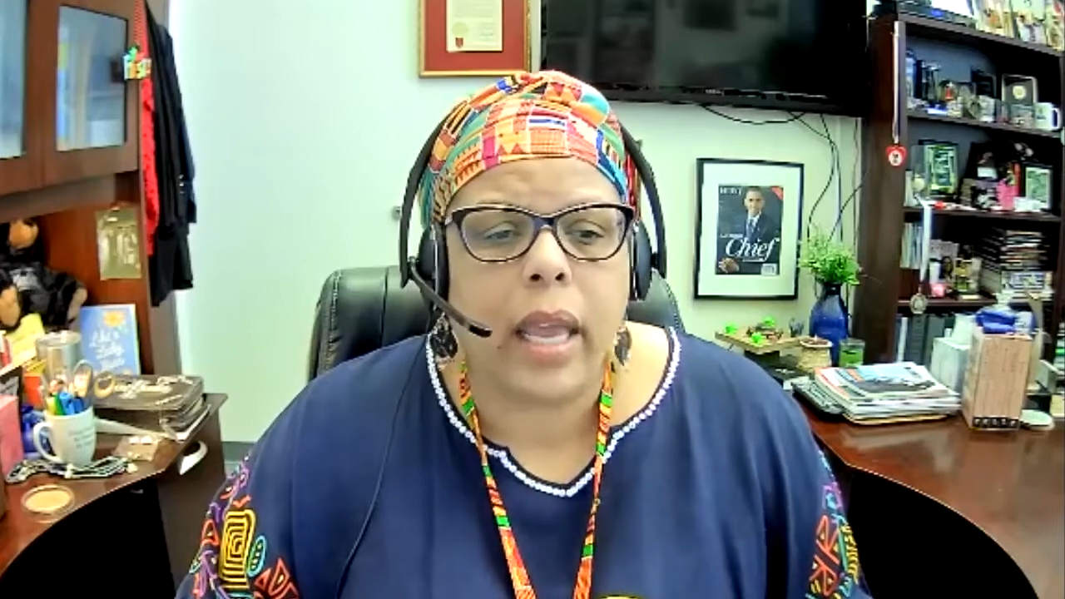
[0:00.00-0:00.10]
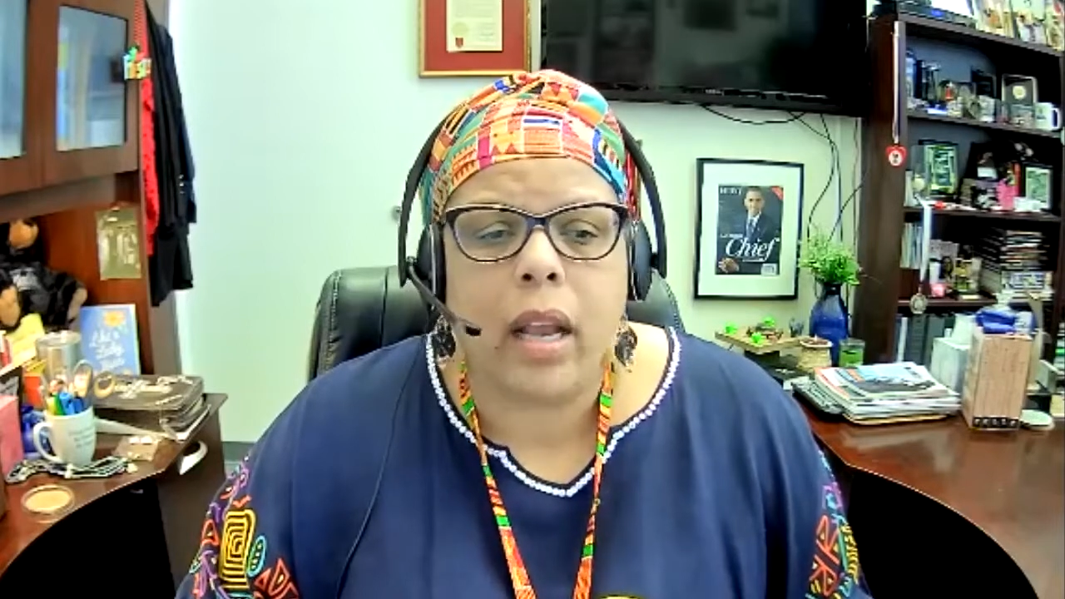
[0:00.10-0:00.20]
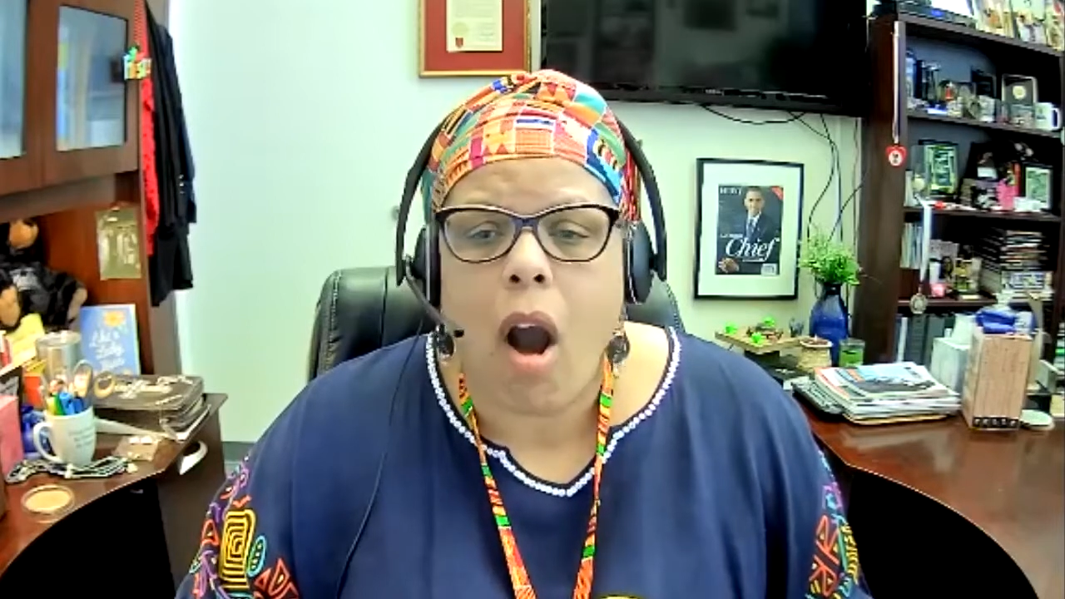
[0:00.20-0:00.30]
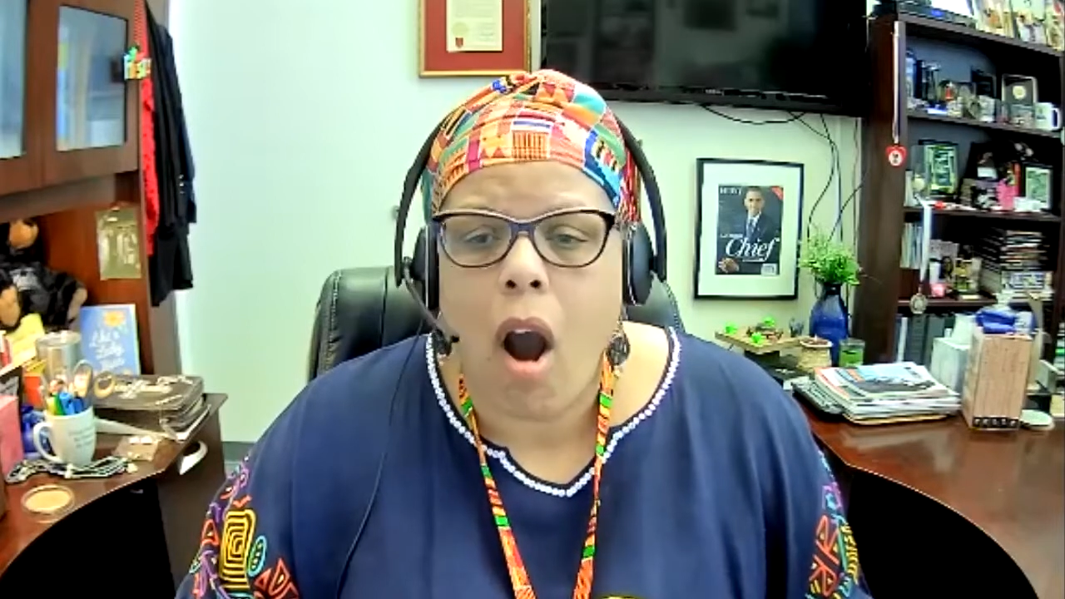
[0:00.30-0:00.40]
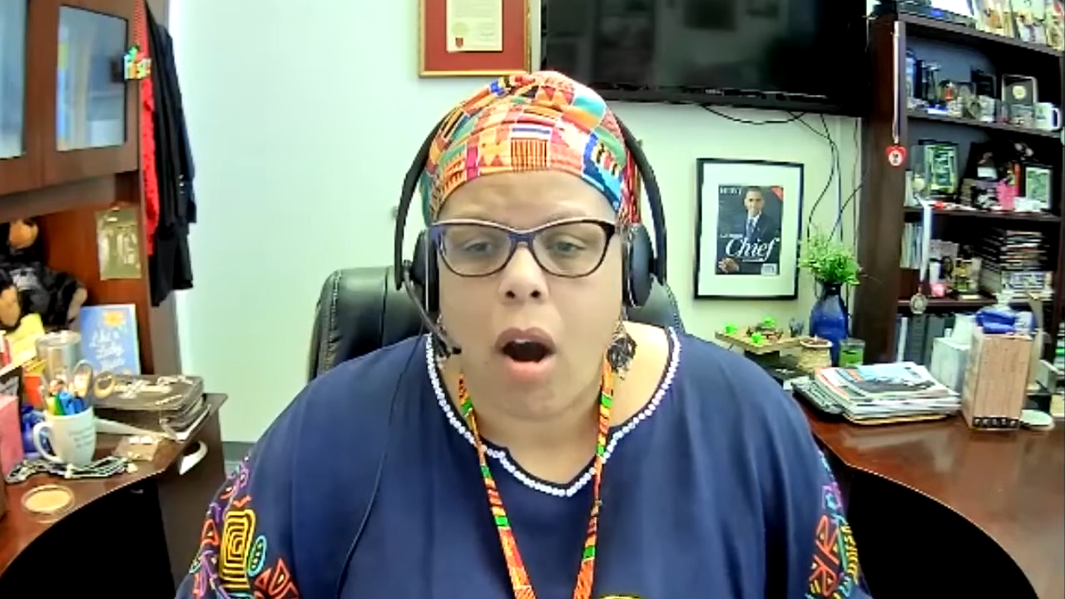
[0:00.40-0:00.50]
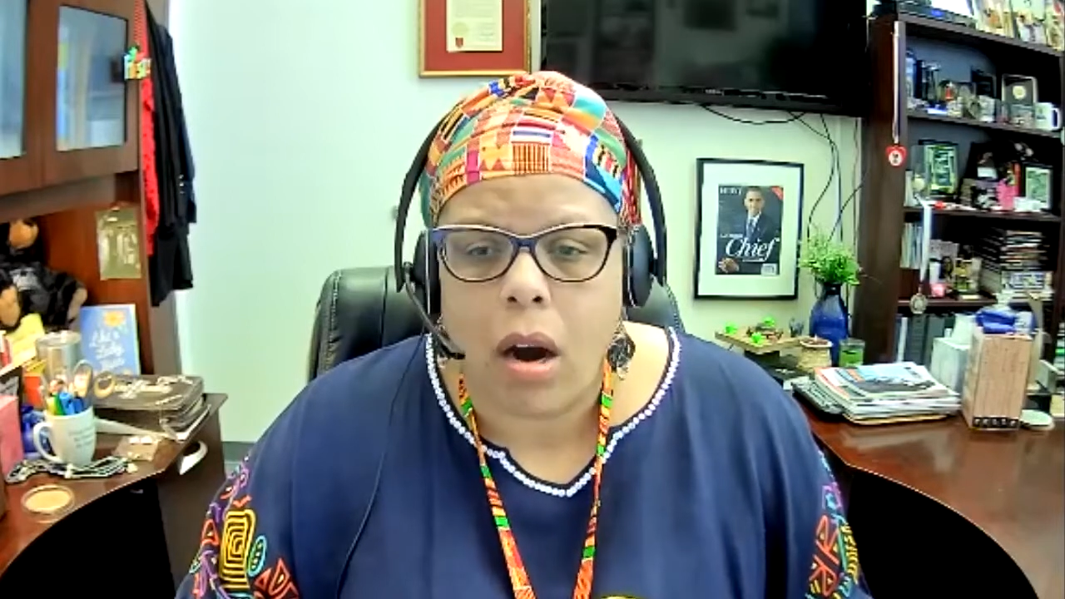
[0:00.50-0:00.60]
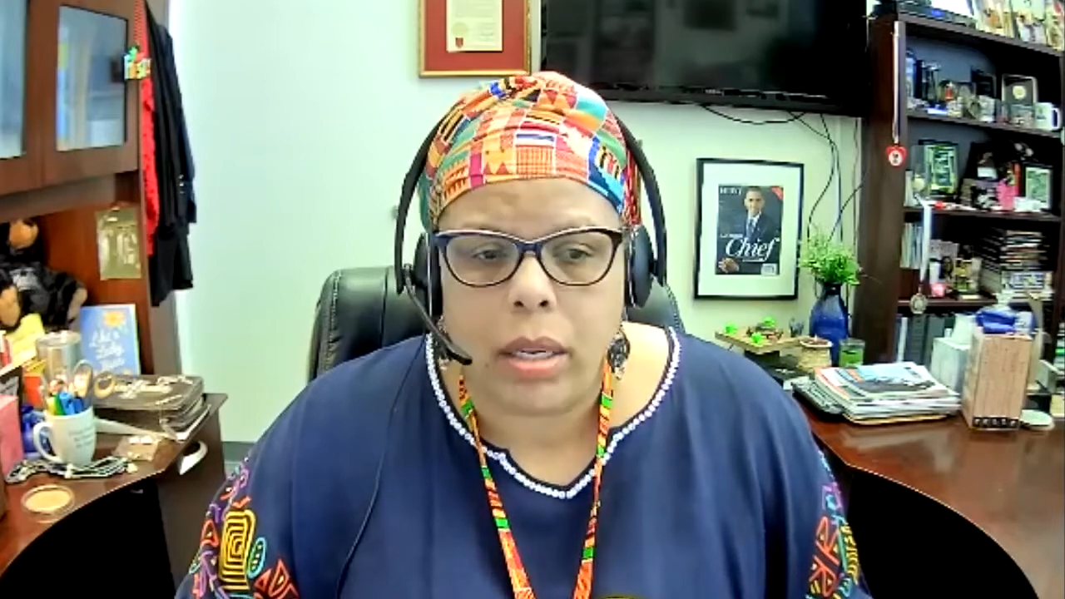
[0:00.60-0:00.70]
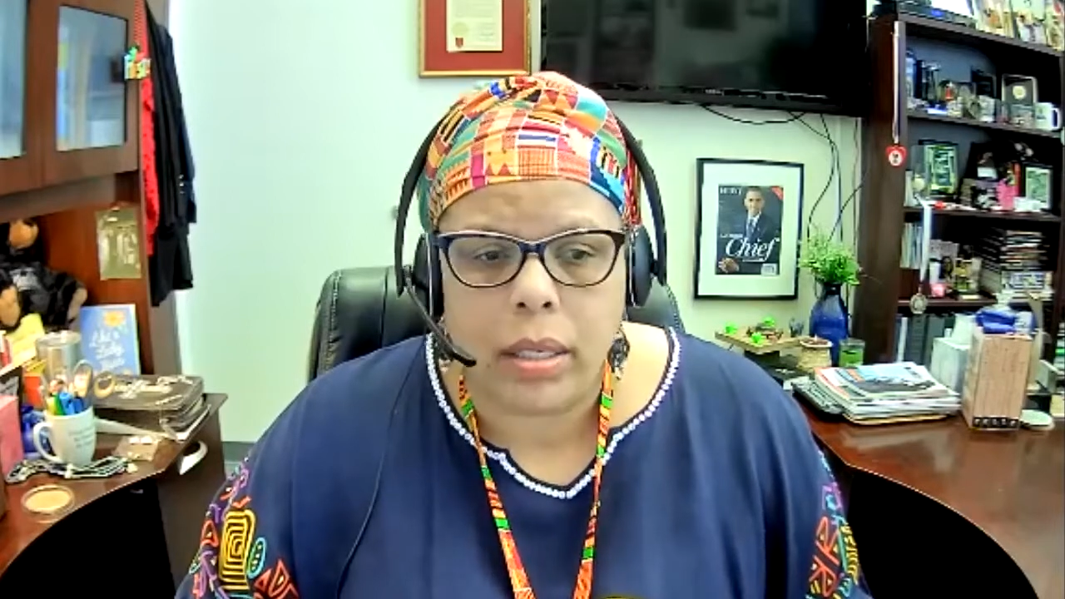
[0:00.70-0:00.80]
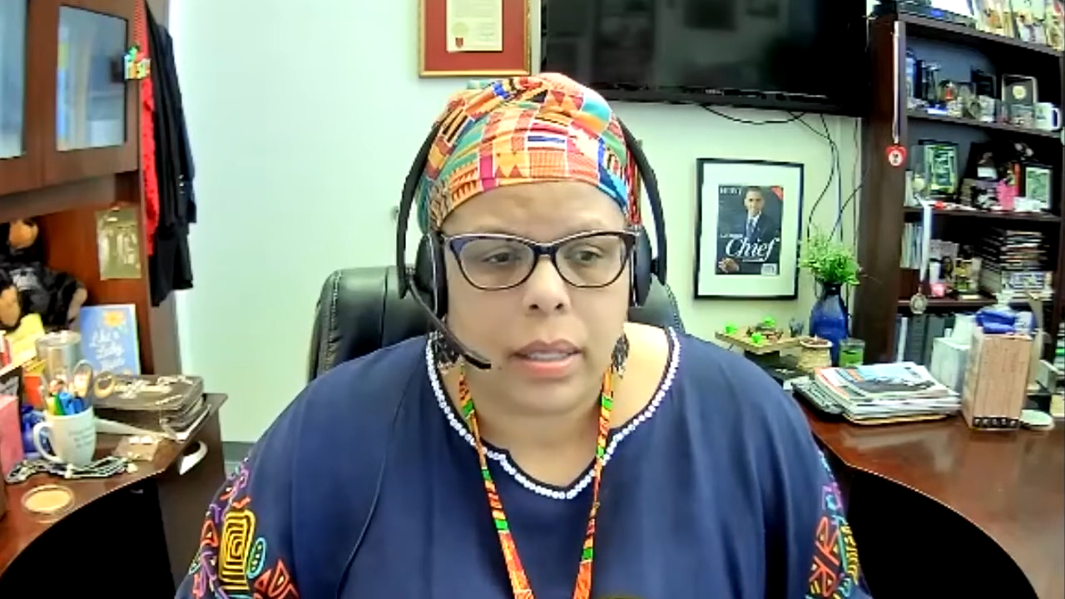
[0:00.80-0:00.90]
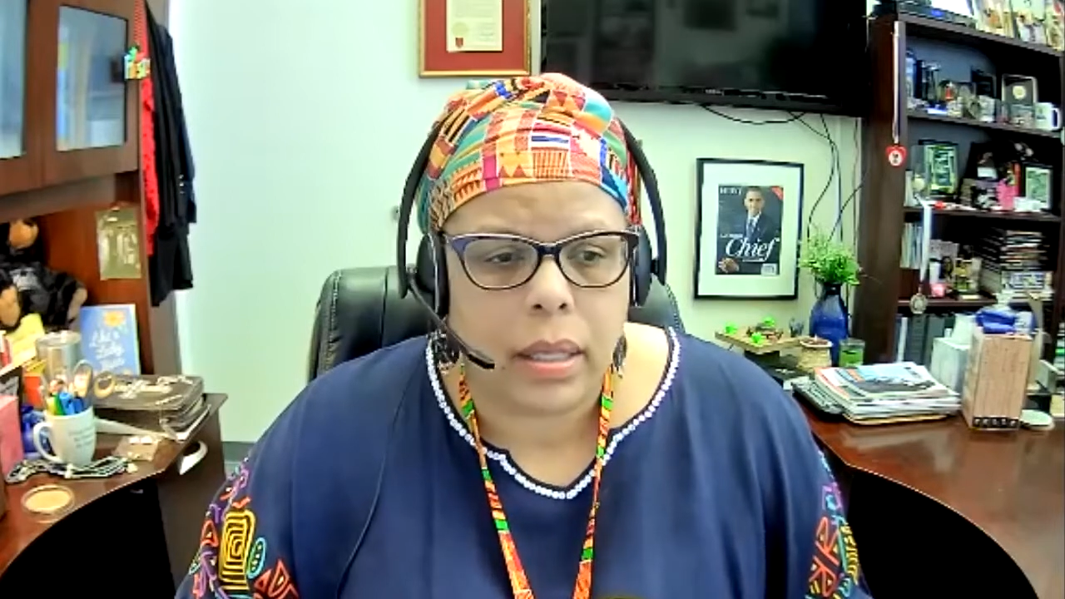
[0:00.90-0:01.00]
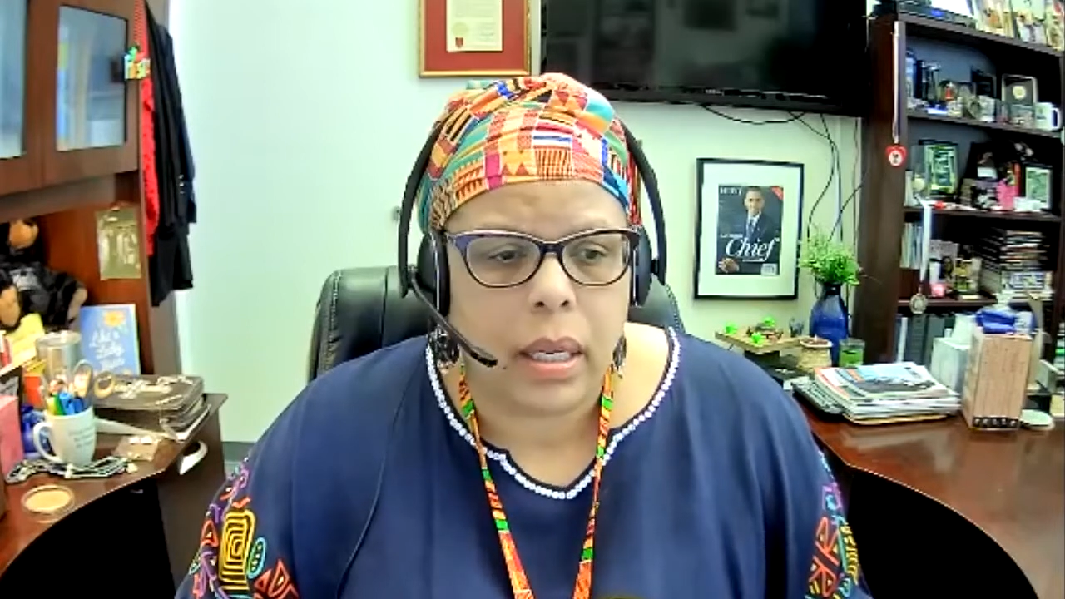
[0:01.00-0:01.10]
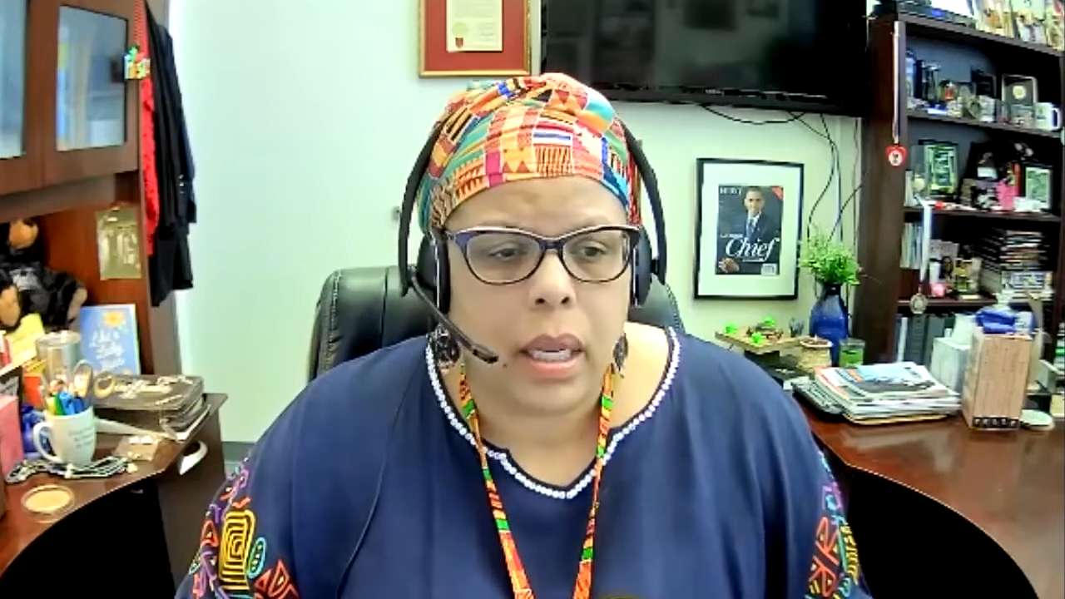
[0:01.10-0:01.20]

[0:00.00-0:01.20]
a cause,